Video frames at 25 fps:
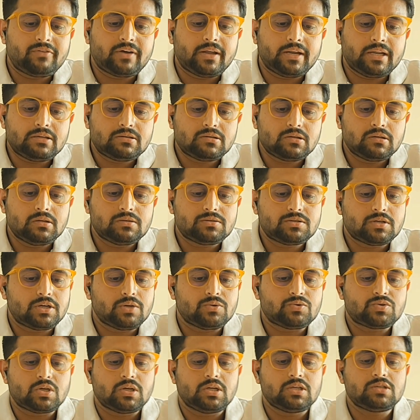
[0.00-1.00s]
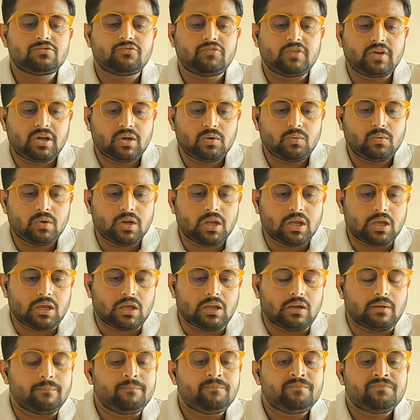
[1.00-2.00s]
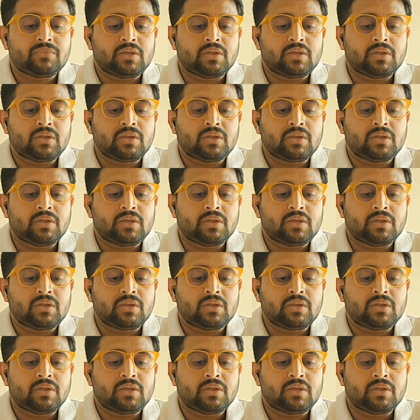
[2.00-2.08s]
financial institution is fit to take in.